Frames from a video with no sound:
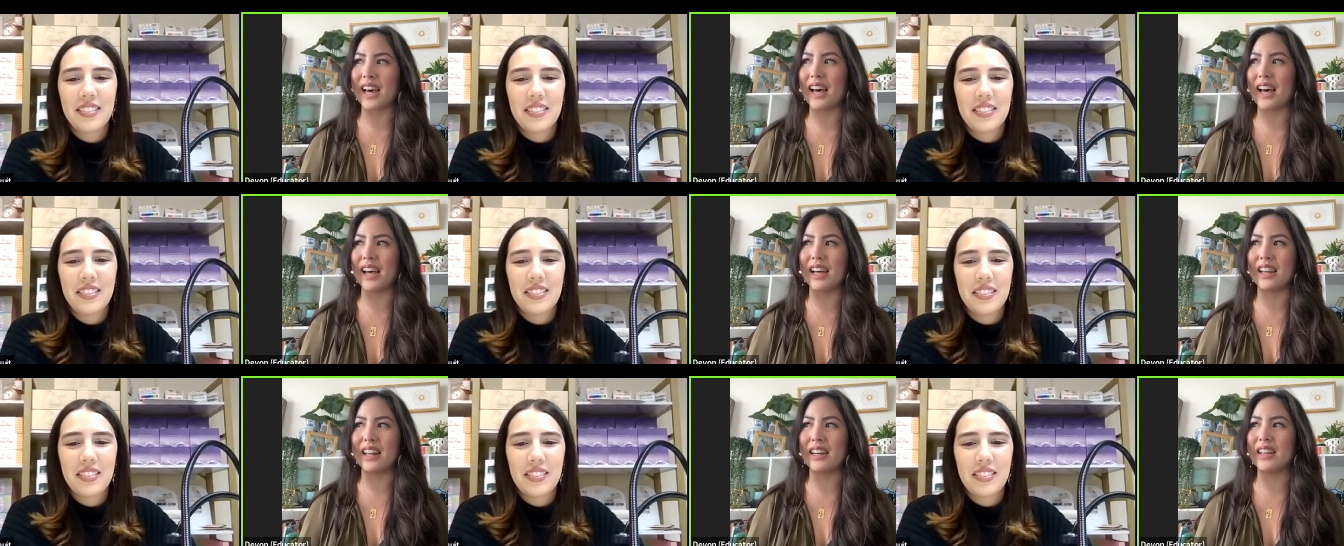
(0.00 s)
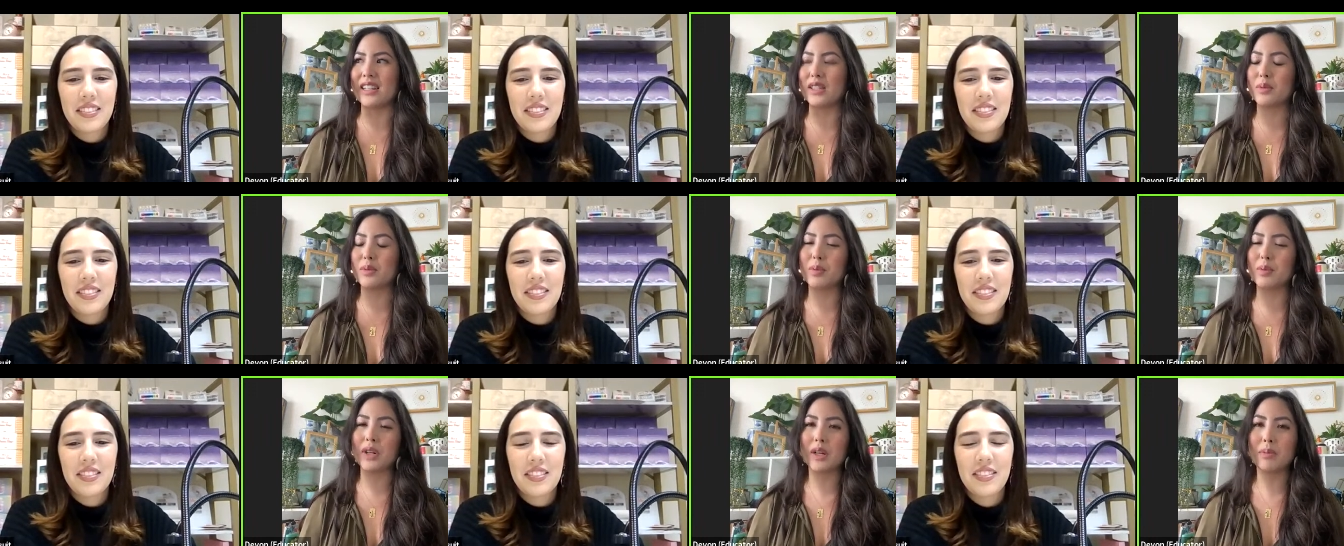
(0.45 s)
Speaker 1: that.
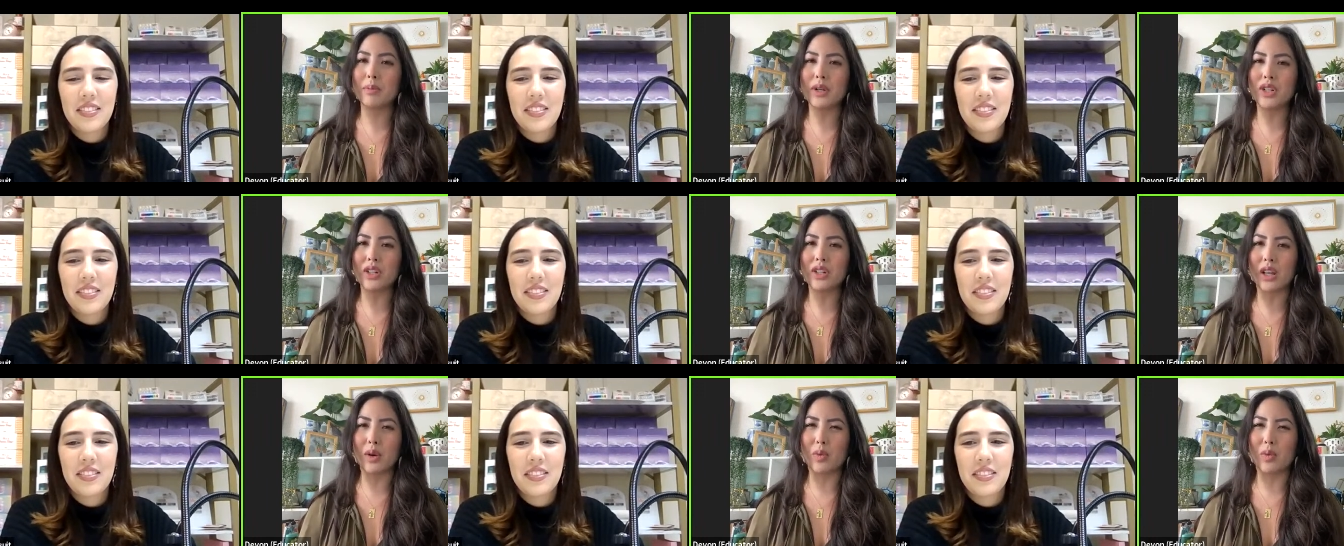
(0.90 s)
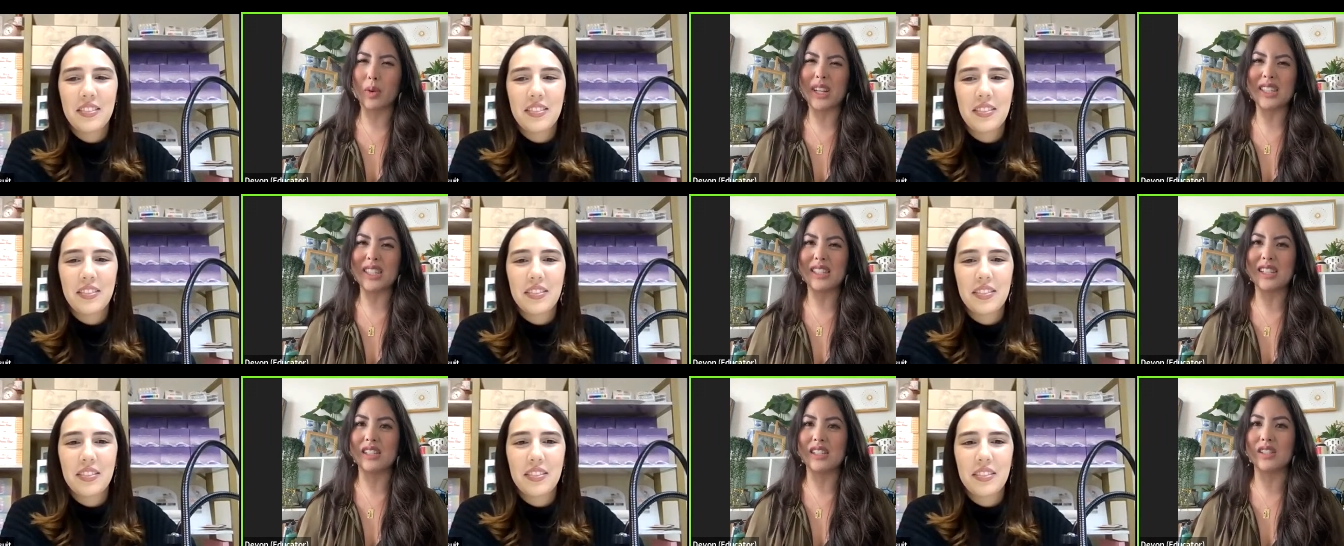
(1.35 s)
It's pretty much like wet
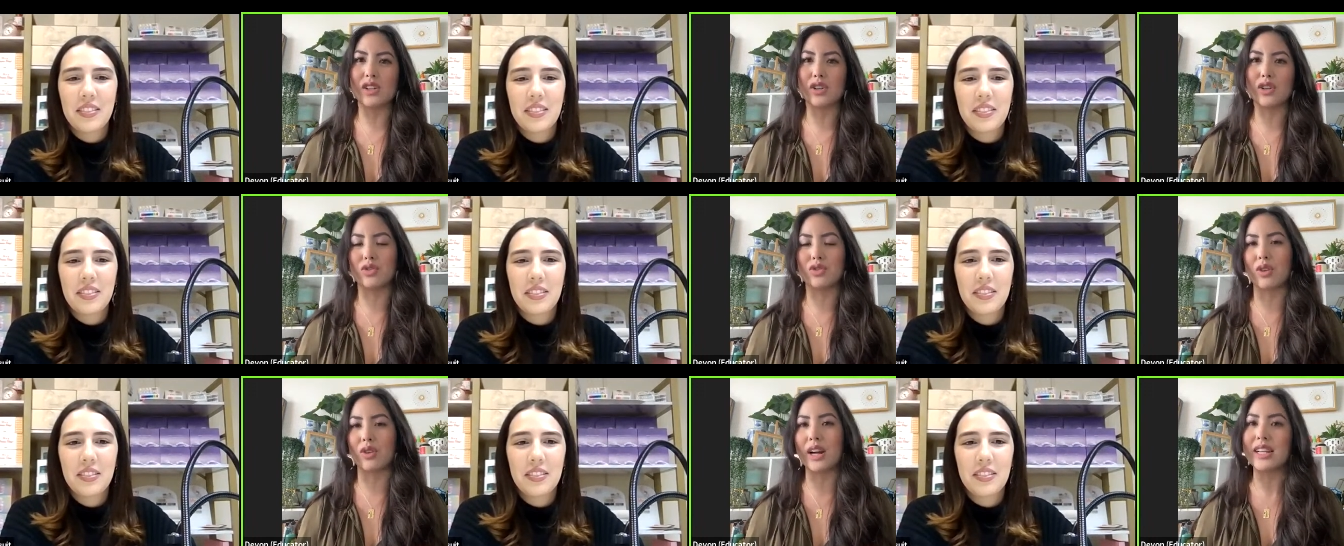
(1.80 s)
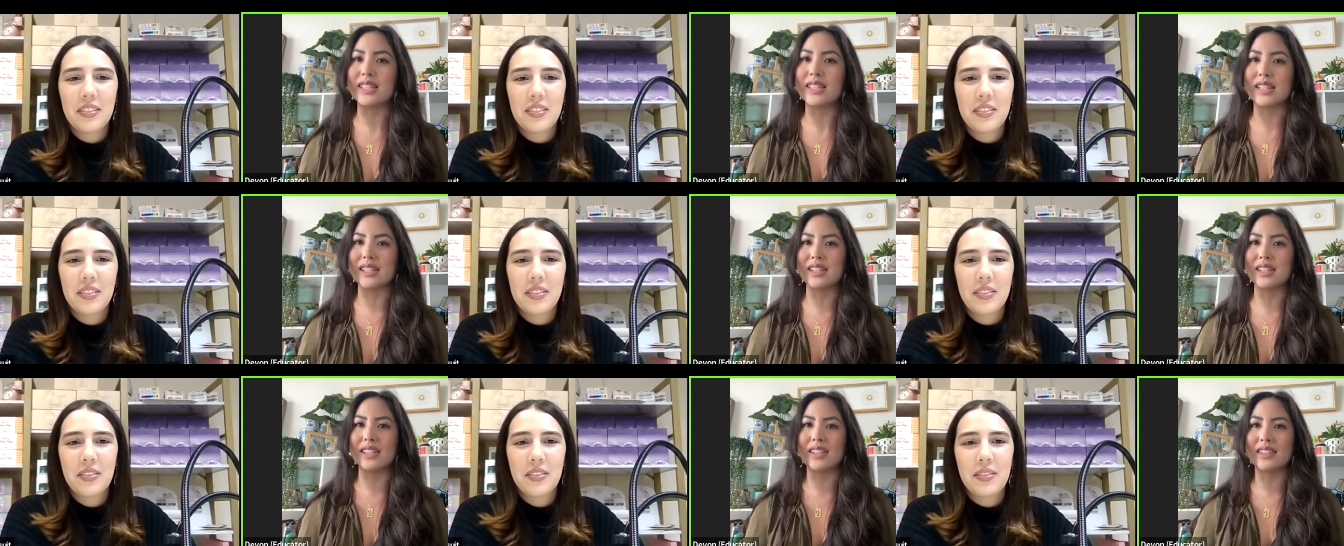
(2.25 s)
season or dry
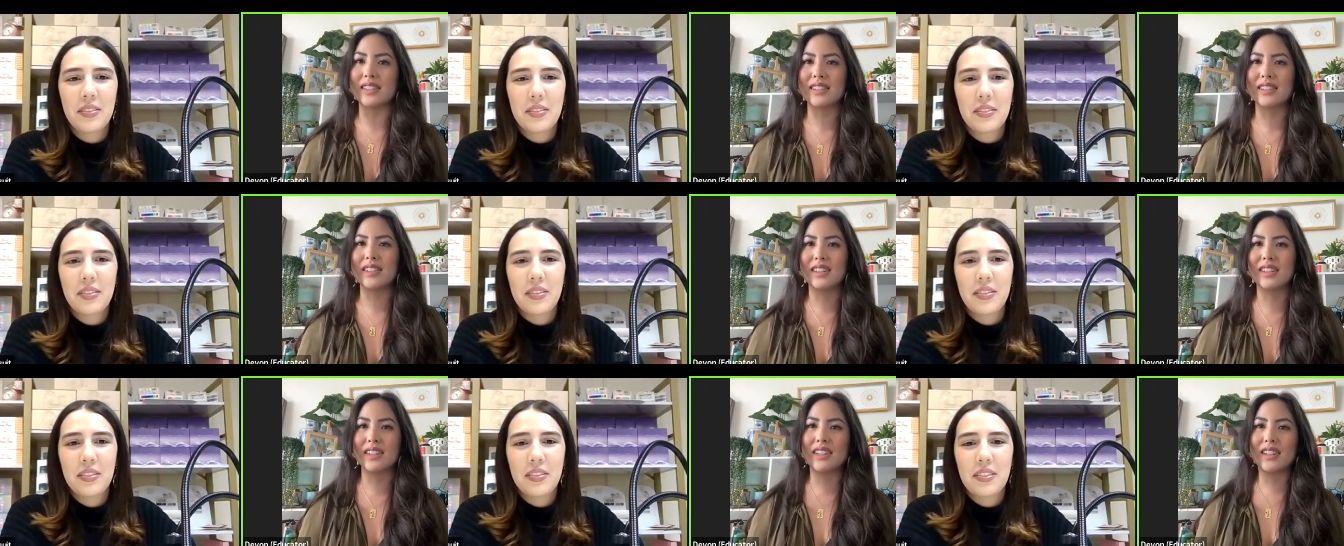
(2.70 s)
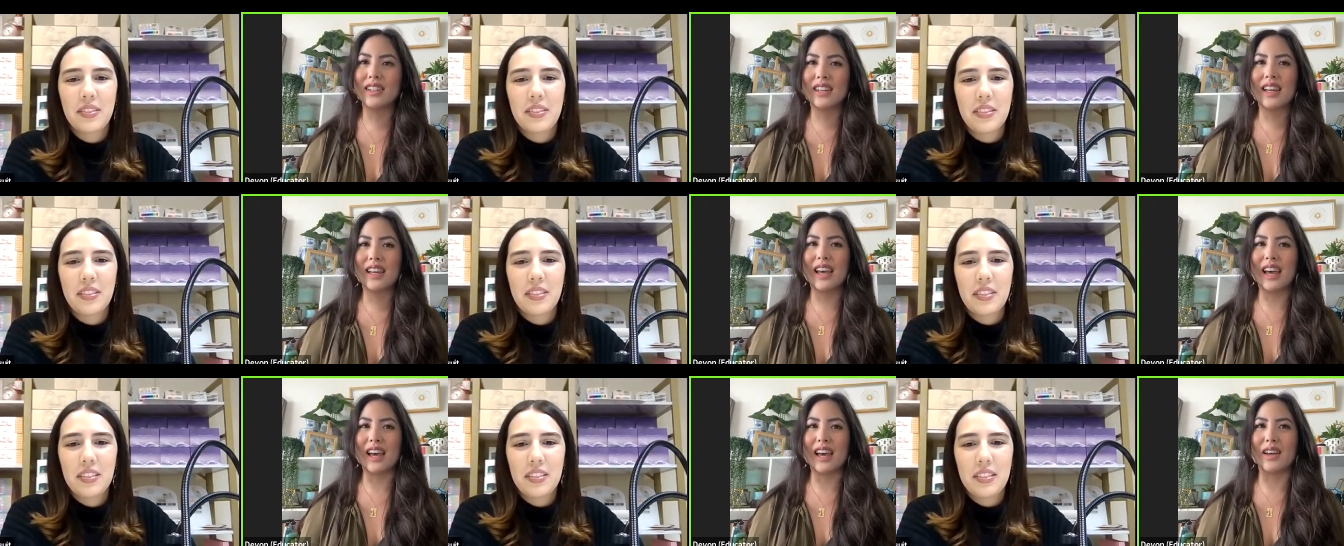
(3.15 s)
season.
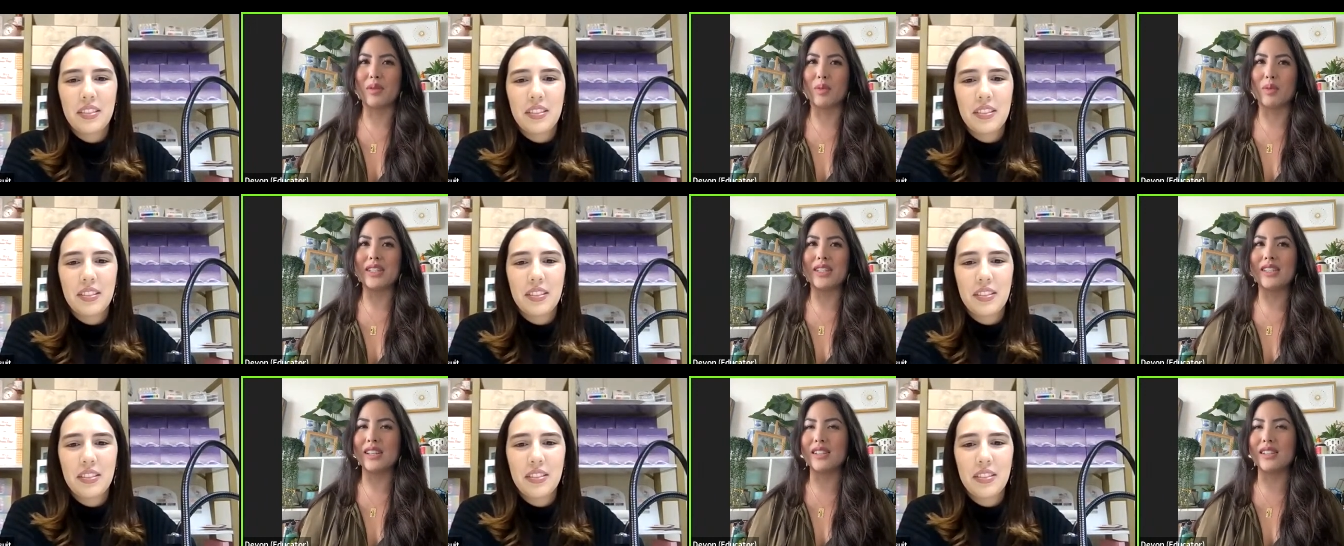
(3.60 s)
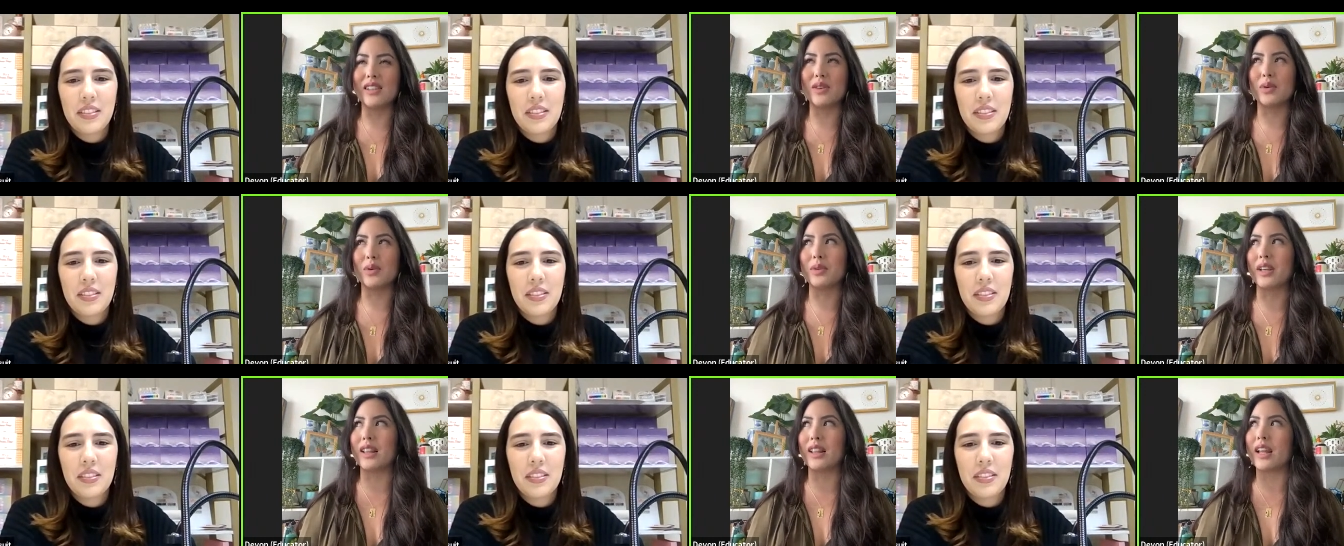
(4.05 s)
And wet season
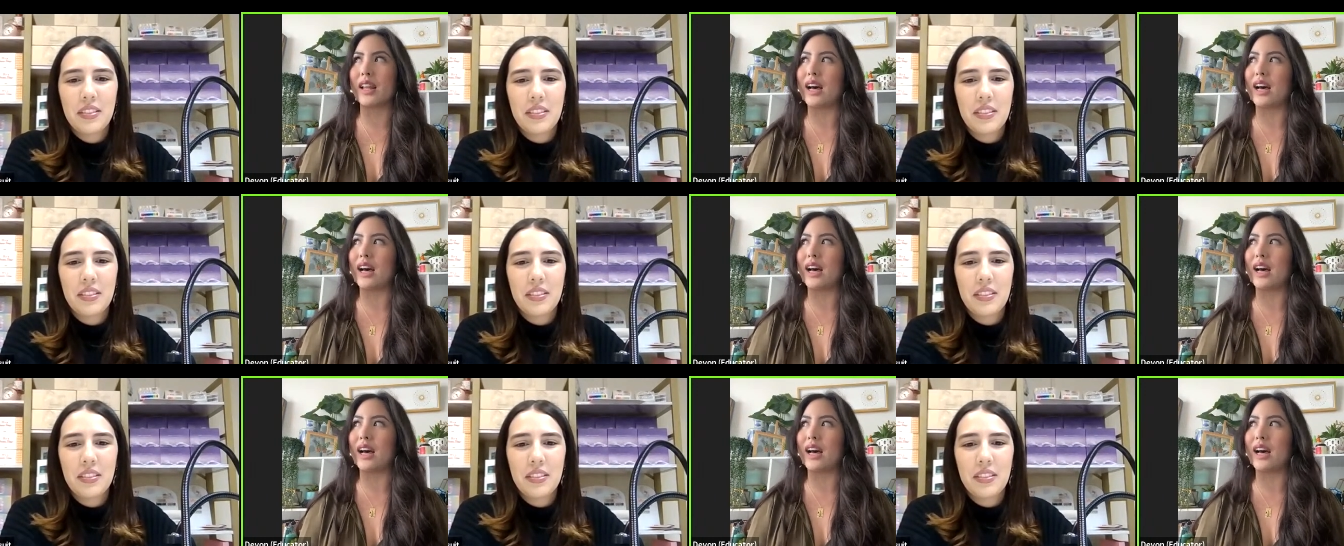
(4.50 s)
only